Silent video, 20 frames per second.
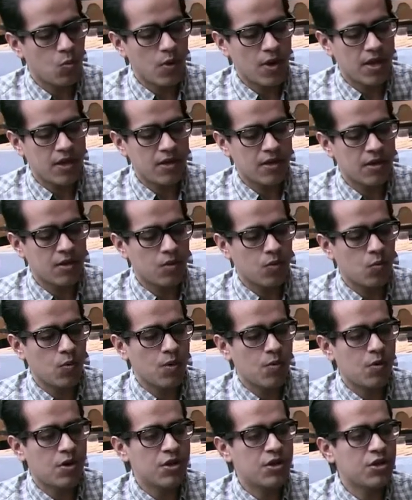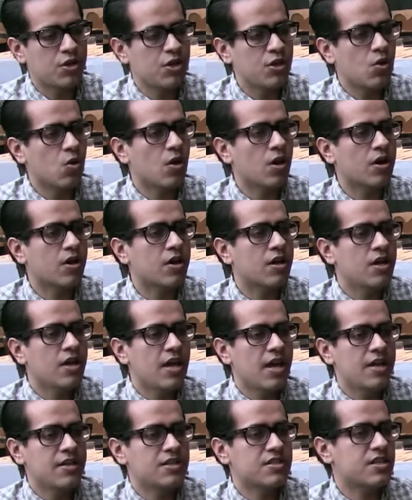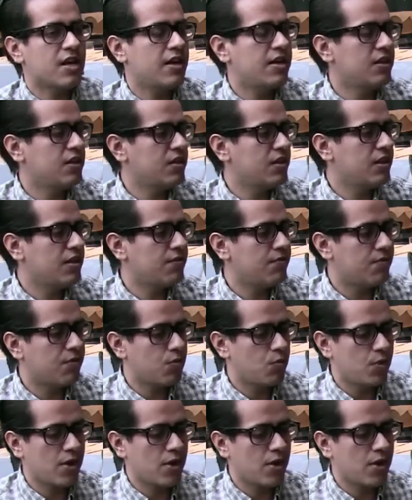When we were in New York and decided to leave,